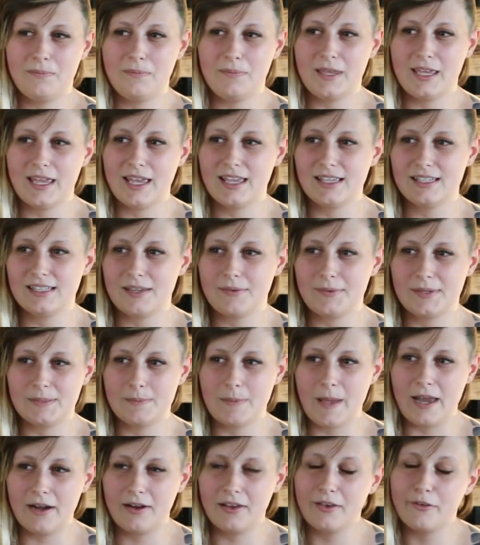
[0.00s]
because it was
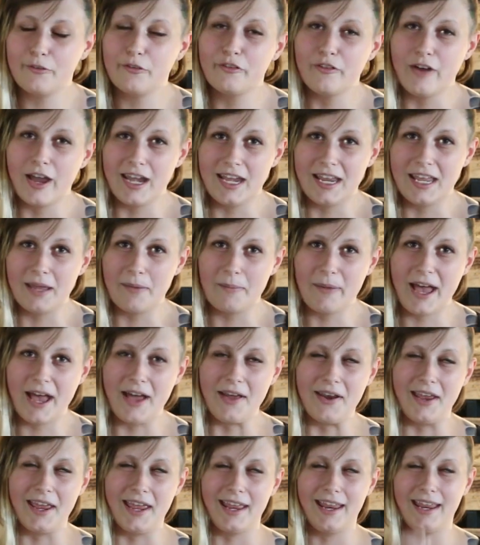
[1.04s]
better than fighting
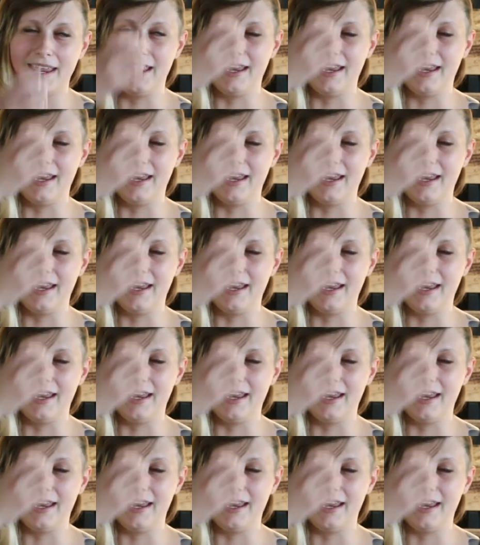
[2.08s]
about it.